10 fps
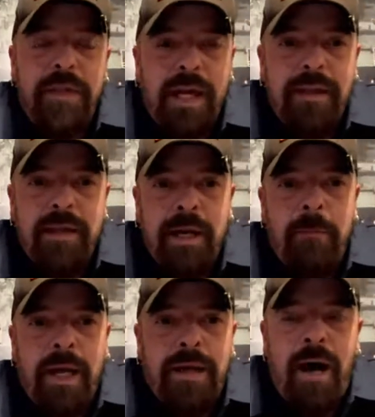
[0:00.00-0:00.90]
that
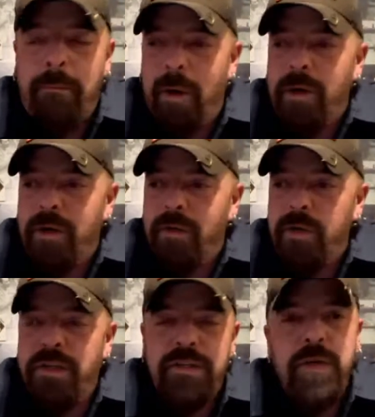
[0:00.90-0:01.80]
my comp partner,
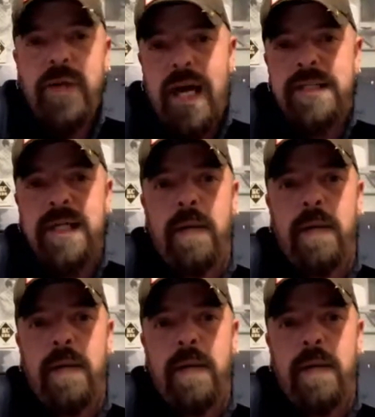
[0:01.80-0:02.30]
those are the two guys